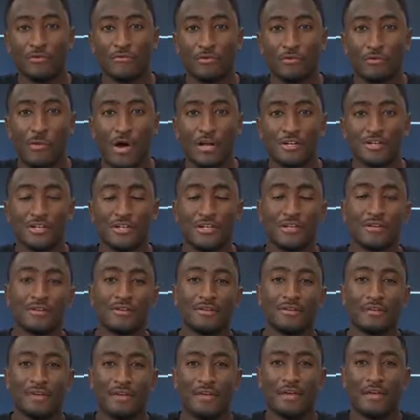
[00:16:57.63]
you for watching.
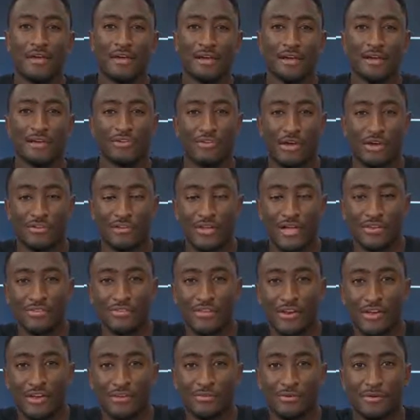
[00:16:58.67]
Talk to you guys
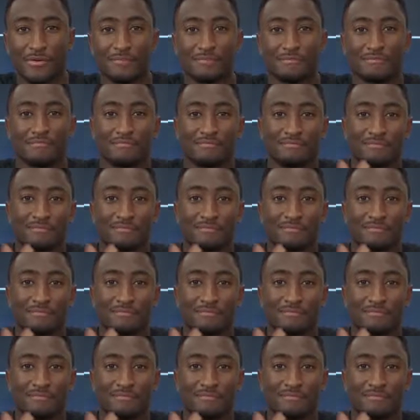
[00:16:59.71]
in the next one.